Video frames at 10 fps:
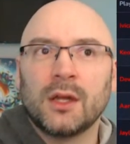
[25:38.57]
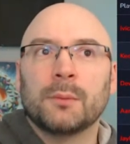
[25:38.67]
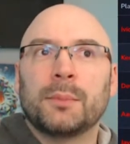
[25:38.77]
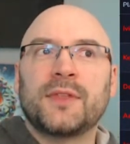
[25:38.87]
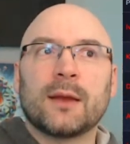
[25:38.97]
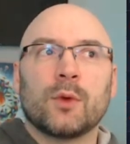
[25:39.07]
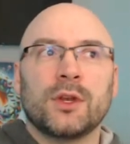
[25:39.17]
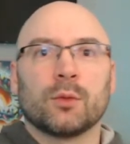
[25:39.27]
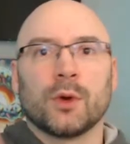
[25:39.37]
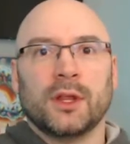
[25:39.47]
But then when
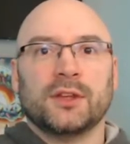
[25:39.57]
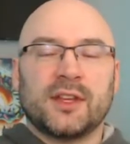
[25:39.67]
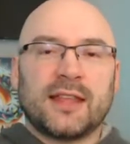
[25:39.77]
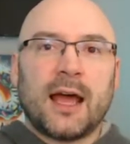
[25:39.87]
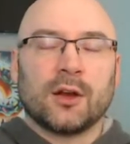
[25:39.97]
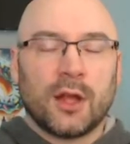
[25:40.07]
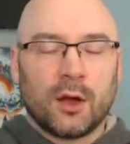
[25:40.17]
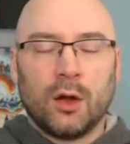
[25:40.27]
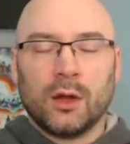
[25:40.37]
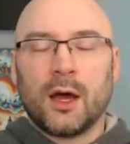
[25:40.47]
you really sit down, you're like,
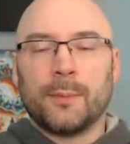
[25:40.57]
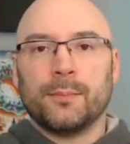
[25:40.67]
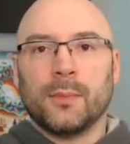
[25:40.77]
hold up.